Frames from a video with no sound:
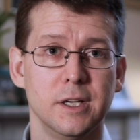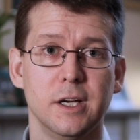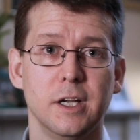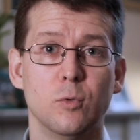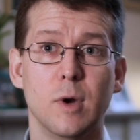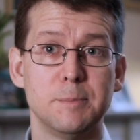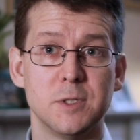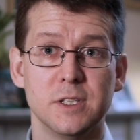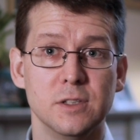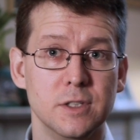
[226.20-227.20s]
uh,
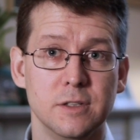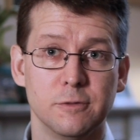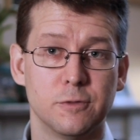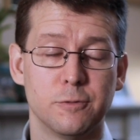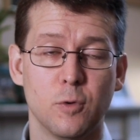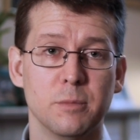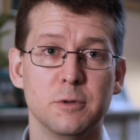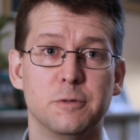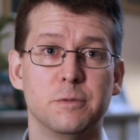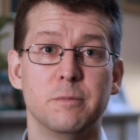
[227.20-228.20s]
erupted in, in form
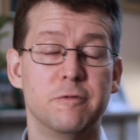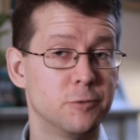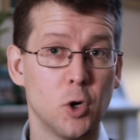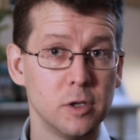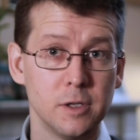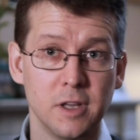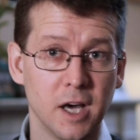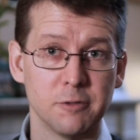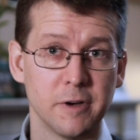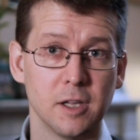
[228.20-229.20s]
of totally
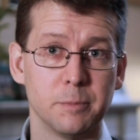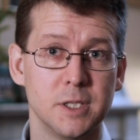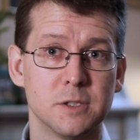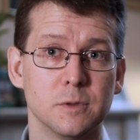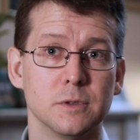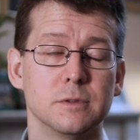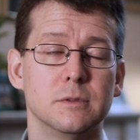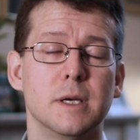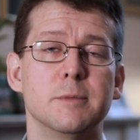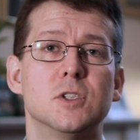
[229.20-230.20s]
nonviolent, peaceful
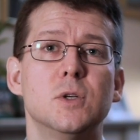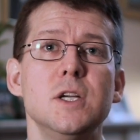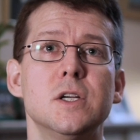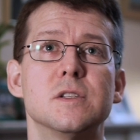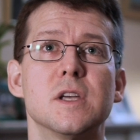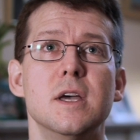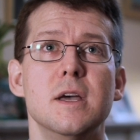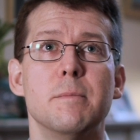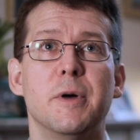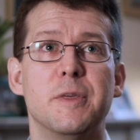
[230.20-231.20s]
demonstrations,
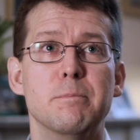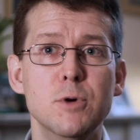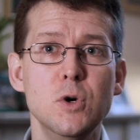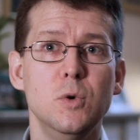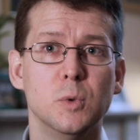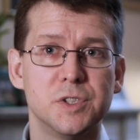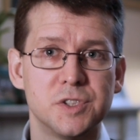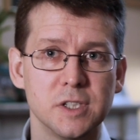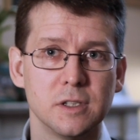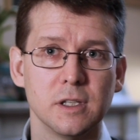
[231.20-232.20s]
but the mood was
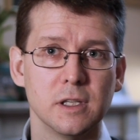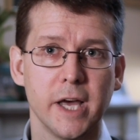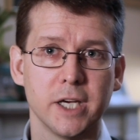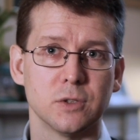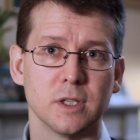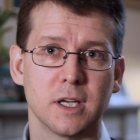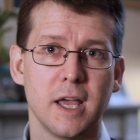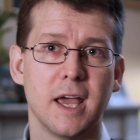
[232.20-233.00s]
still electric.